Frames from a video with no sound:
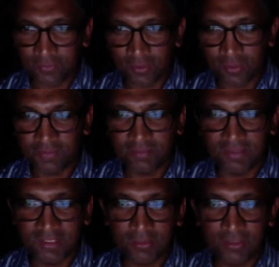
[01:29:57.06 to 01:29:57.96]
you yes. are
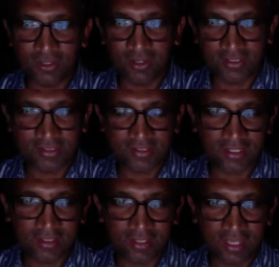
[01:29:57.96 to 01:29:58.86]
familiar with the ASK
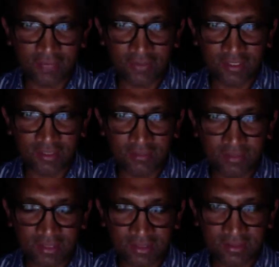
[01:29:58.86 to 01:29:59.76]
trial, the African
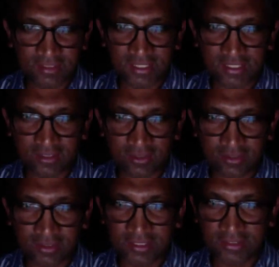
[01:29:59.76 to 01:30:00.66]
American study on
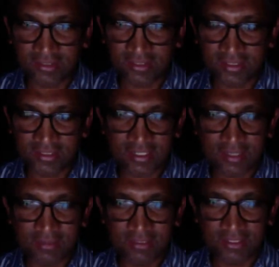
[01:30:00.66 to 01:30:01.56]
kidney disease and
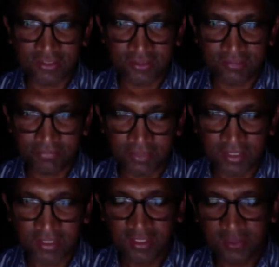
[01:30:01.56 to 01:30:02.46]
hypertension. It
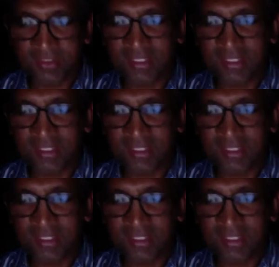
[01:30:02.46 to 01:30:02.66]
was